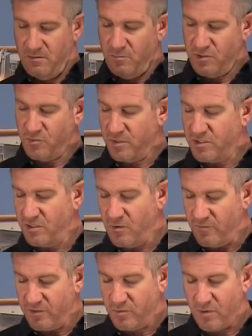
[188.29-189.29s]
We're switching
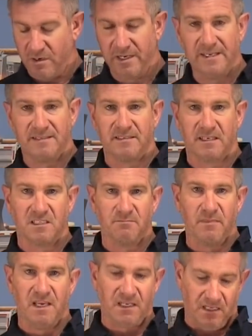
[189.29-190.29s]
over to our E6
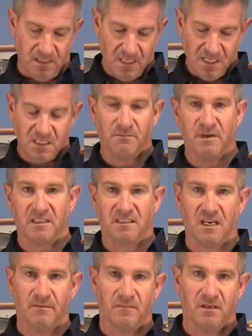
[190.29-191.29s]
Mini to make
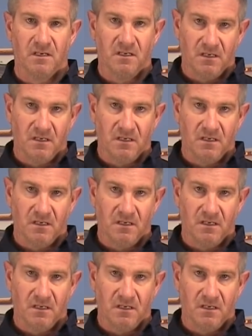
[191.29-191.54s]
them